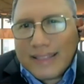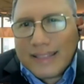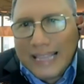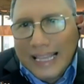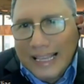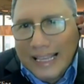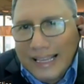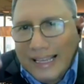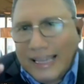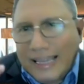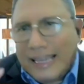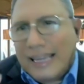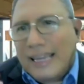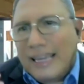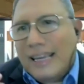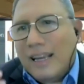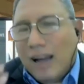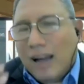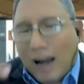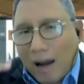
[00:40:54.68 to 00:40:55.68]

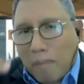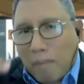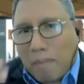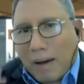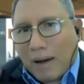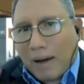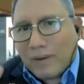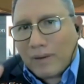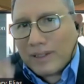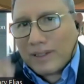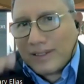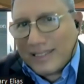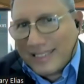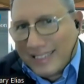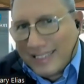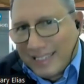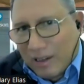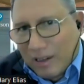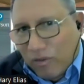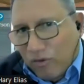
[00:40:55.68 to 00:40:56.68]
thinking about the
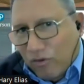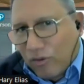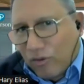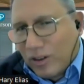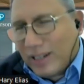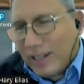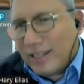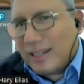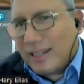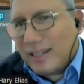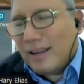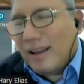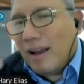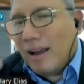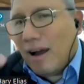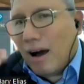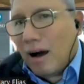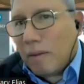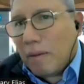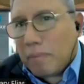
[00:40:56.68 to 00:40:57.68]
different
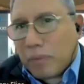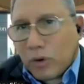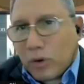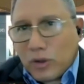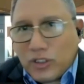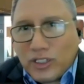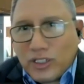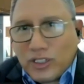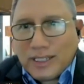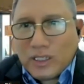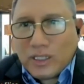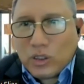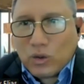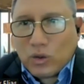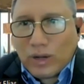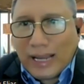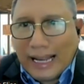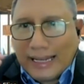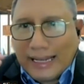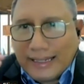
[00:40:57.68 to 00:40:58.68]
approaches
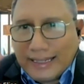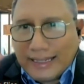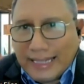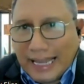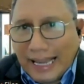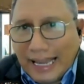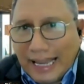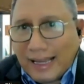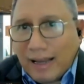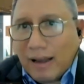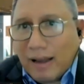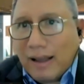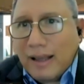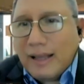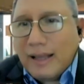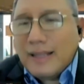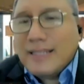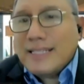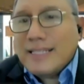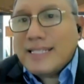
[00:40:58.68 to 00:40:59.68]
you can take
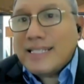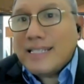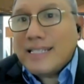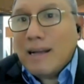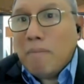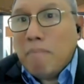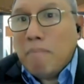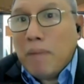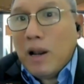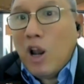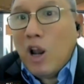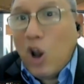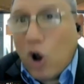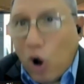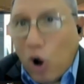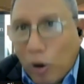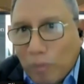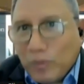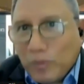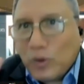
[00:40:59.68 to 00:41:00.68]

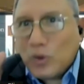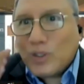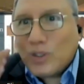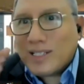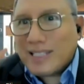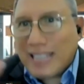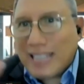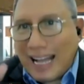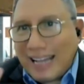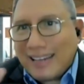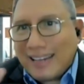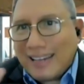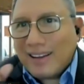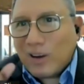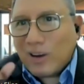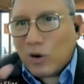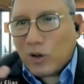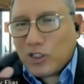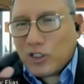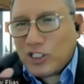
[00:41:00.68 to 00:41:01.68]
sebelum you start
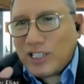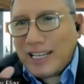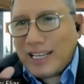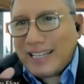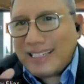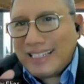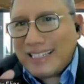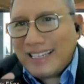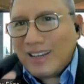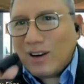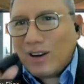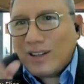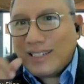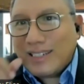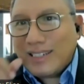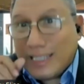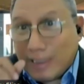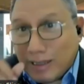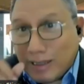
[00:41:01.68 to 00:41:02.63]
negotiating or